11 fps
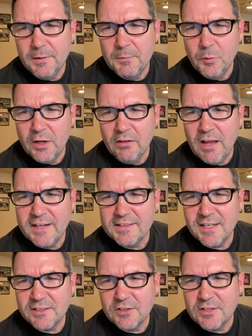We had a lie
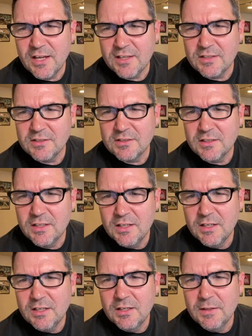detector test,
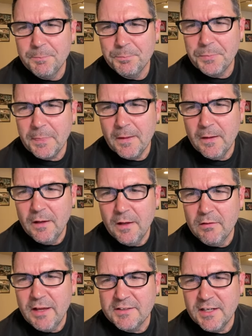
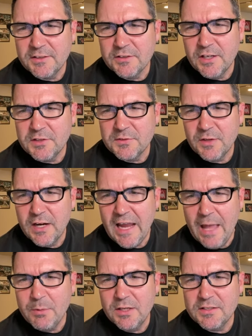for
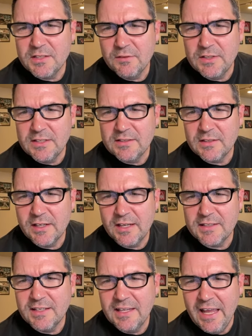Cabby to see if he's, I
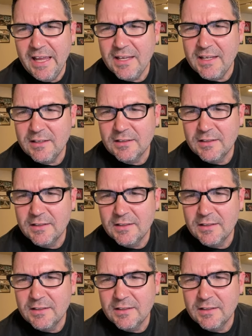guess, gay.